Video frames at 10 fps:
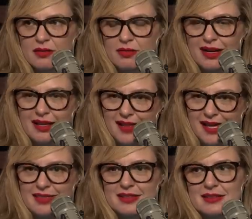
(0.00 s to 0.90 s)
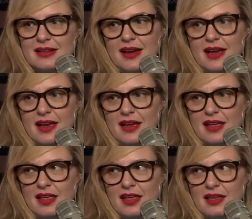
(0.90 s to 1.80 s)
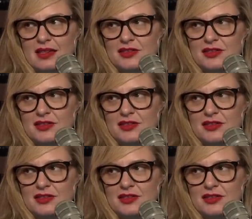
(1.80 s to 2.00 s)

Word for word: but I like this guy. Yeah.